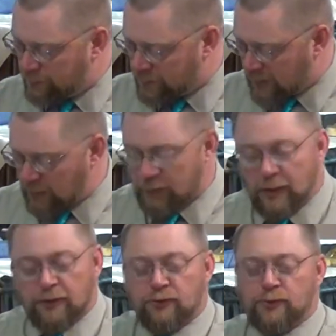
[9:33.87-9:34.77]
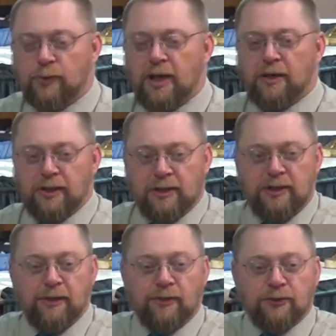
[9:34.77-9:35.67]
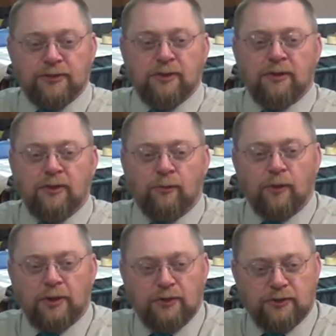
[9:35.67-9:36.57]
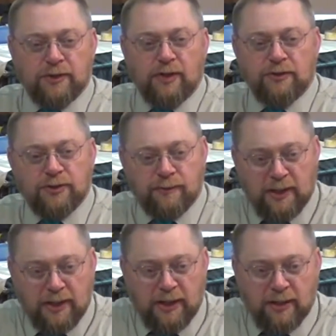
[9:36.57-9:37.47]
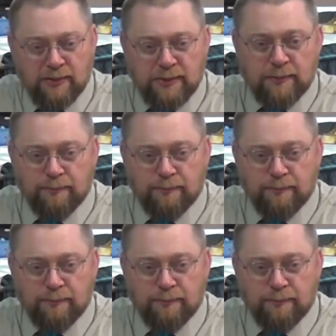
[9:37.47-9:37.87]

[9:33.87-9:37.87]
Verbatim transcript: 2 Chronicles 28, that kills one of the sons of Ahaz.